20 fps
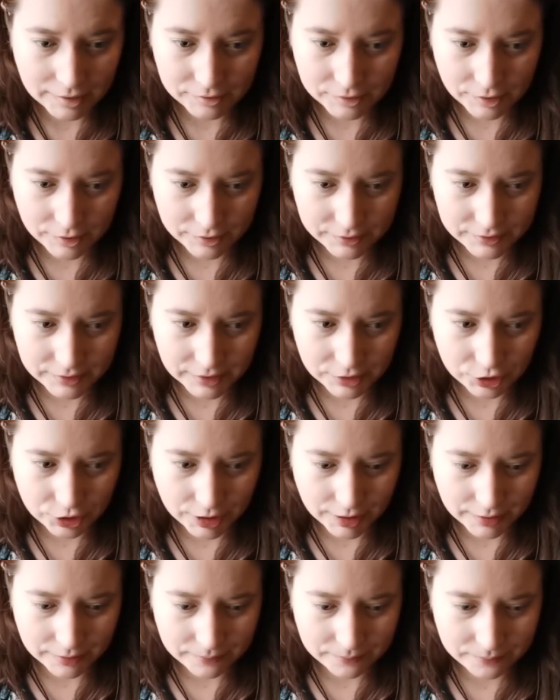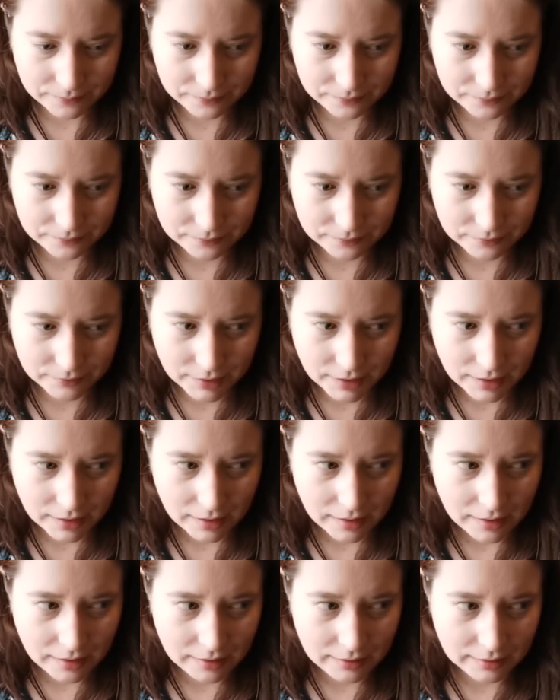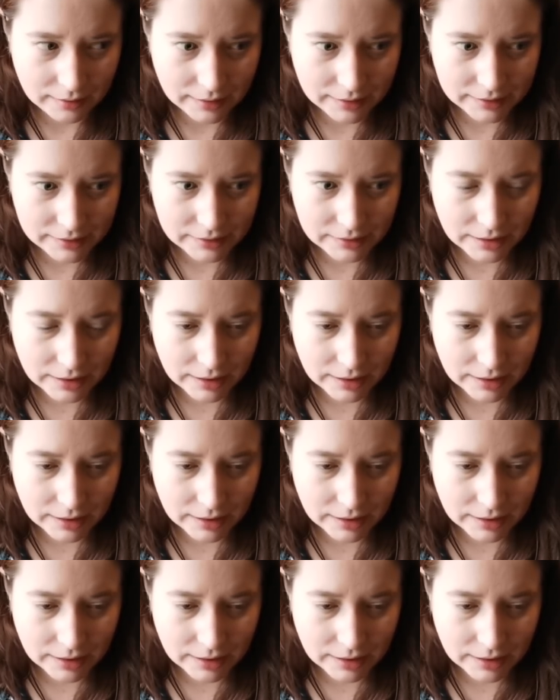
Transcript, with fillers: That's all the stitching. Let's